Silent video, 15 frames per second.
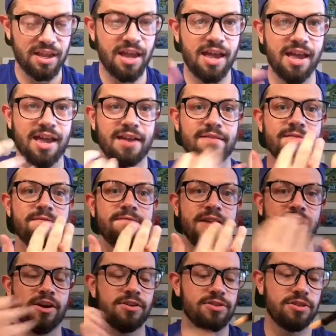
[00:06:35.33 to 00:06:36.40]
uh,
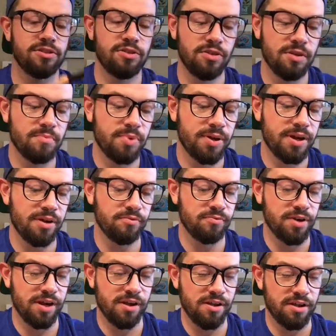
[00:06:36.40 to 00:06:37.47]
finger, so you can put a
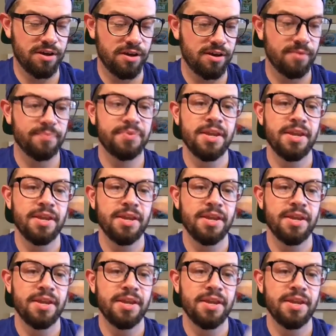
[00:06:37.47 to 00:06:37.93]
ring on her.